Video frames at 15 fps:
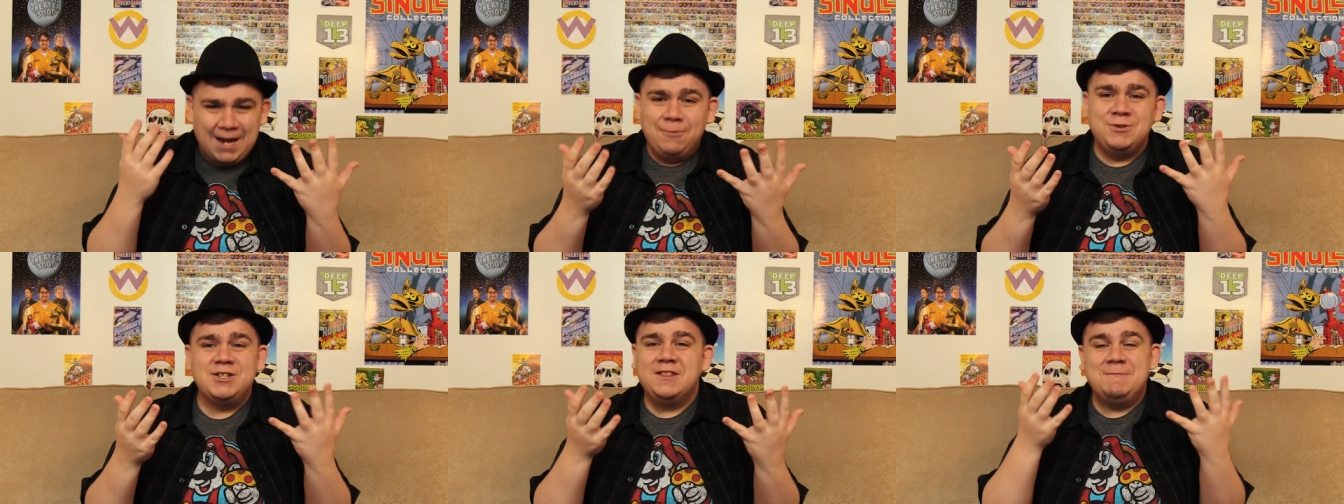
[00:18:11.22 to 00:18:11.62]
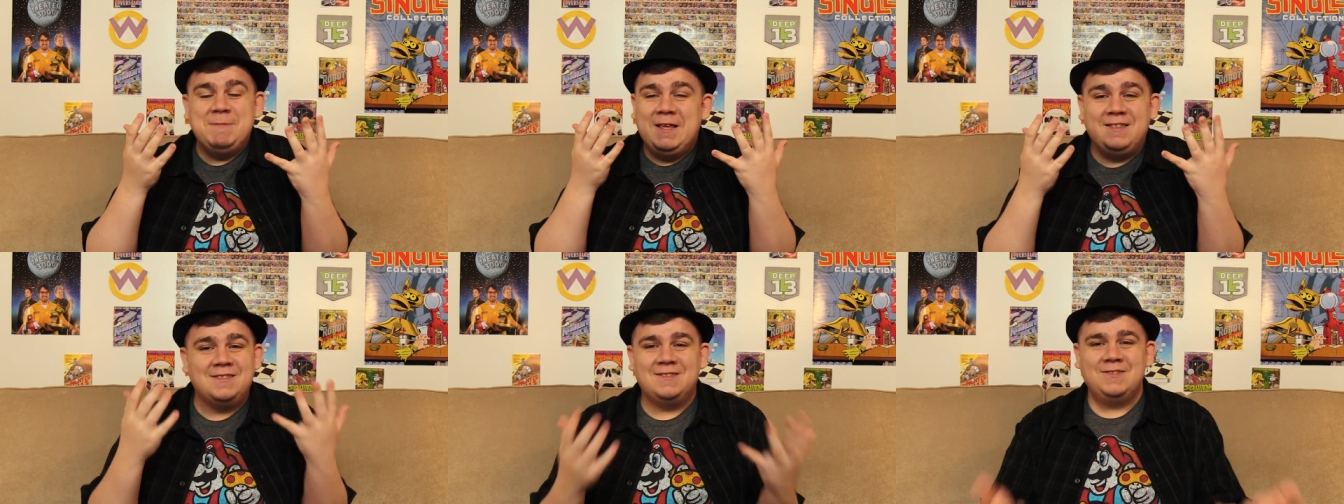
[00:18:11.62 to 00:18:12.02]
that would just
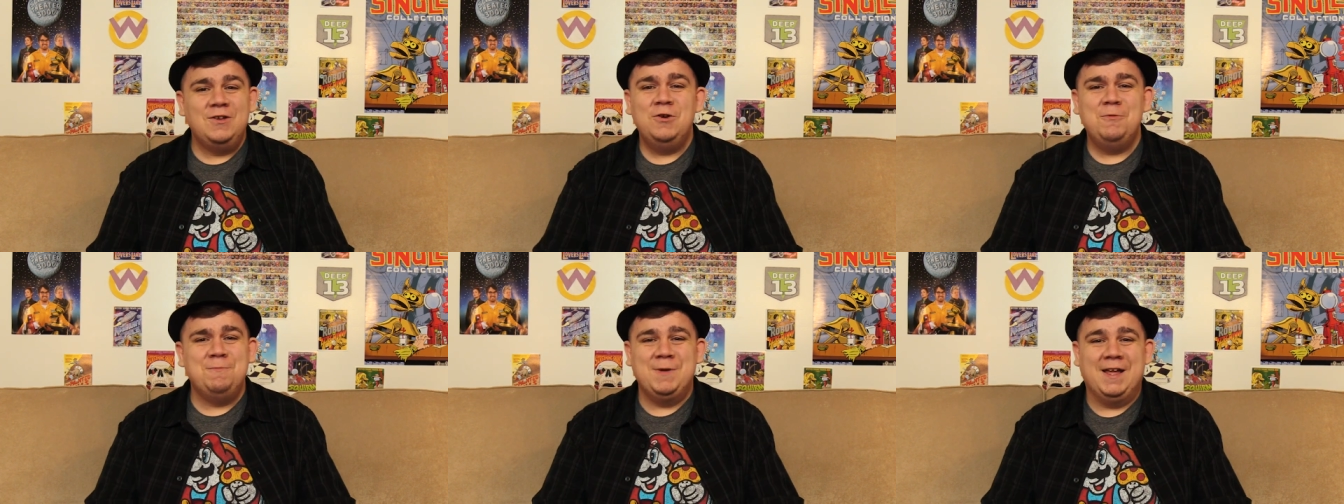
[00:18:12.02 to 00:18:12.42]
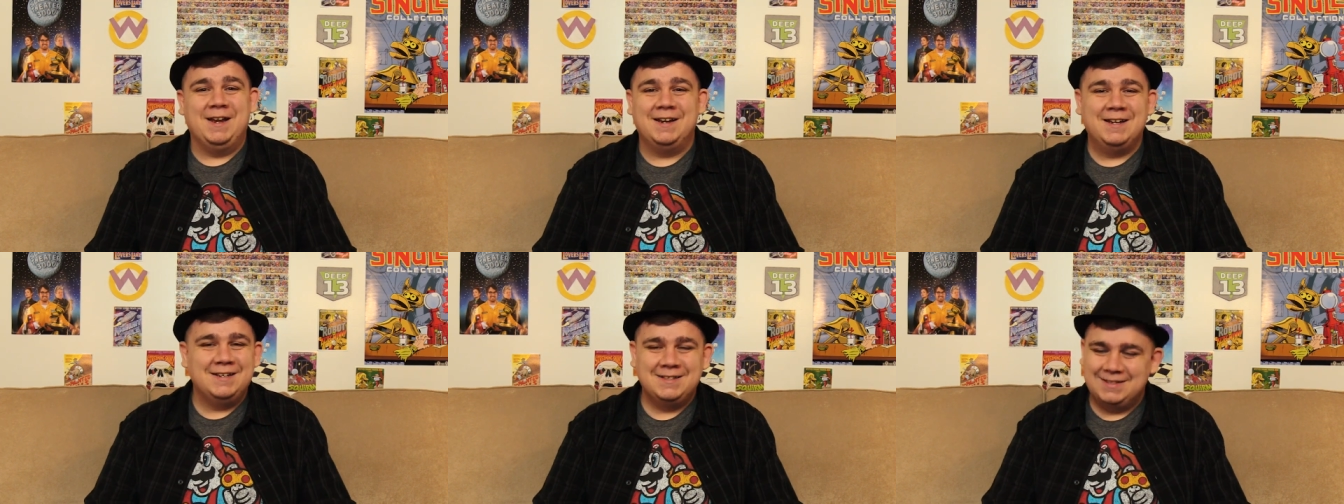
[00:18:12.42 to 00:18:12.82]
be stupid.